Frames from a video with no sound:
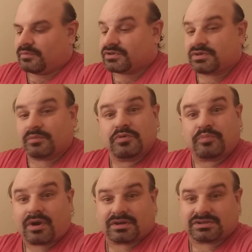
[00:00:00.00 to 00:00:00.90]
There's some new
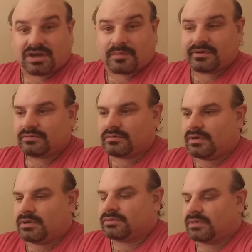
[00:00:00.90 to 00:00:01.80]
products coming.
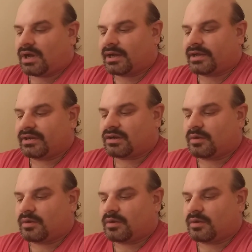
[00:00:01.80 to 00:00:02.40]
I got